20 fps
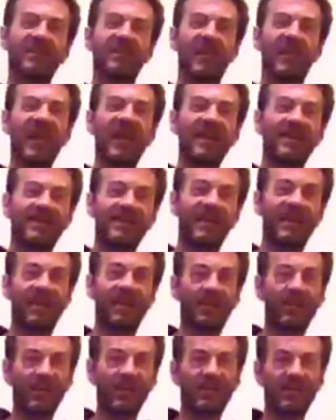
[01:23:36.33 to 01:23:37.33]
fast,
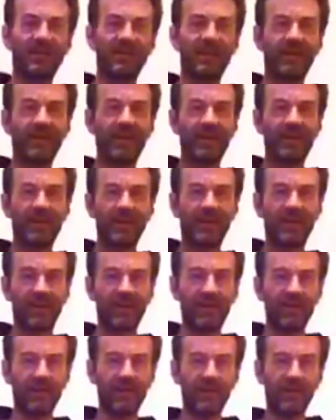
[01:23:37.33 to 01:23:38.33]
Eloise.
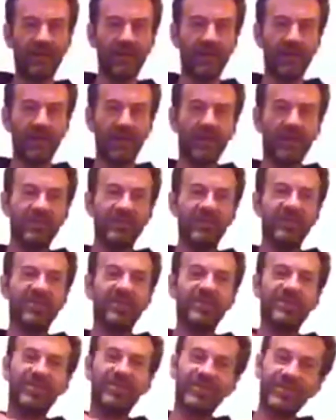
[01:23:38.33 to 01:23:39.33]
You're
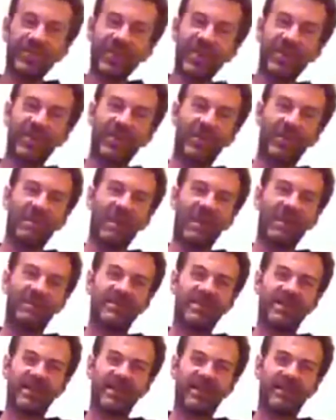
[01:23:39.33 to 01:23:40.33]
so
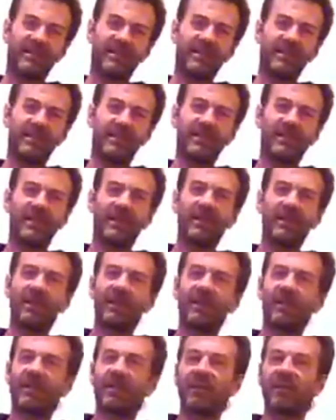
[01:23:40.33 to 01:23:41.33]
amazing.
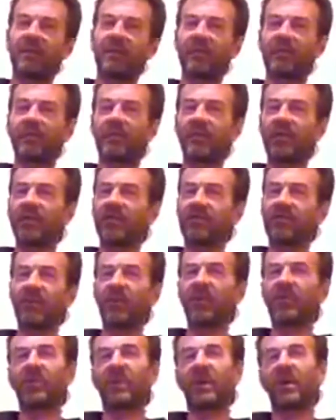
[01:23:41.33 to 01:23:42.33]
We have
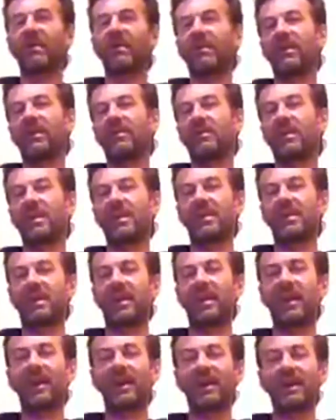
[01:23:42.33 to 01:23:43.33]
both kind of hit a
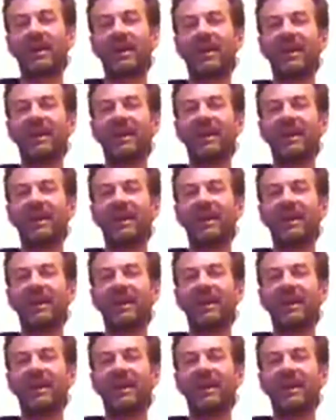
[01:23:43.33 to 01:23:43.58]
melancholy